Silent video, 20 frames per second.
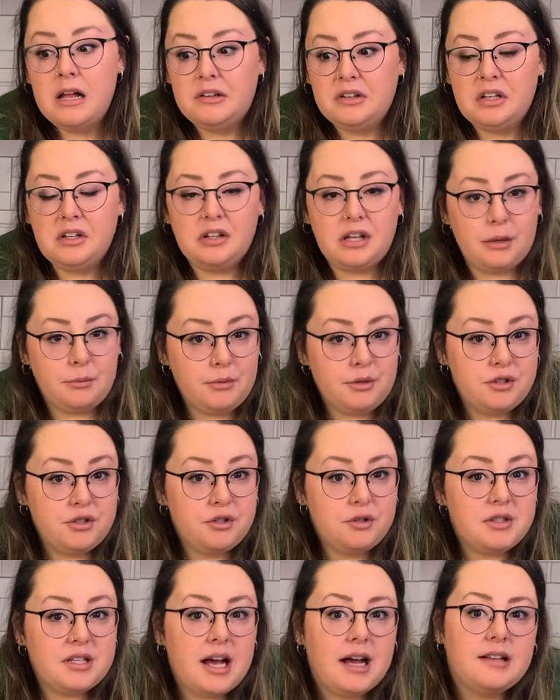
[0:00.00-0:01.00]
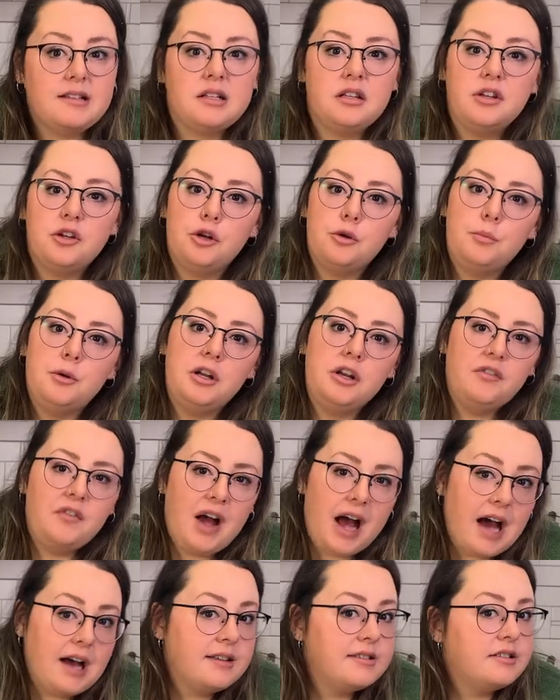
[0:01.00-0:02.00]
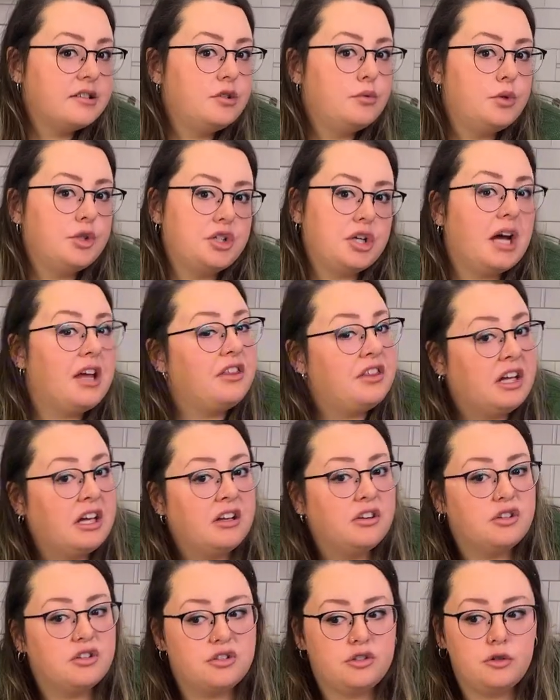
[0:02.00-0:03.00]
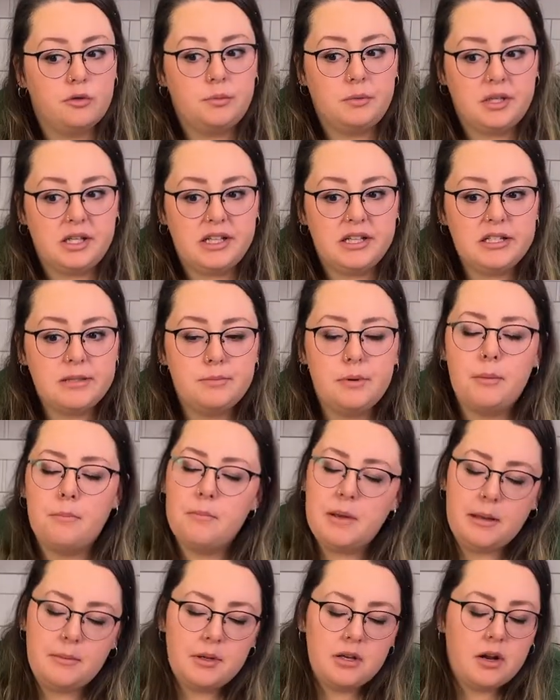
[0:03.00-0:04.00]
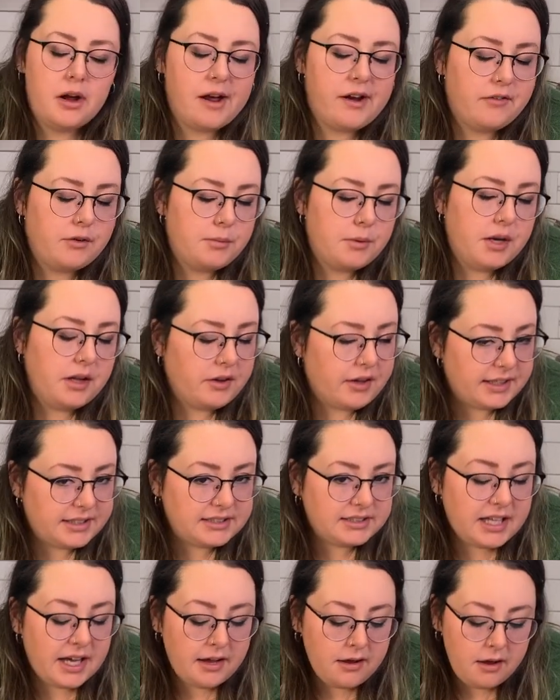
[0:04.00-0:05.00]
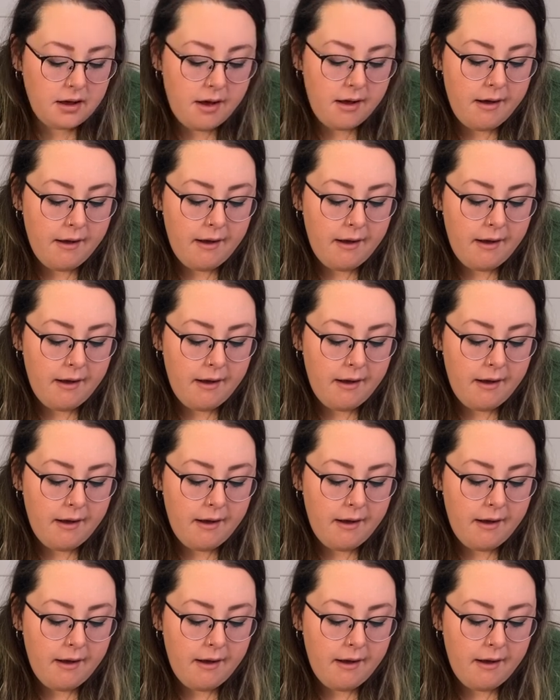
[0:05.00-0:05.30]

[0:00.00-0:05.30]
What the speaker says: The lemon juice adds a little bit of acid, which I think the soup needs, but maybe not everybody likes that.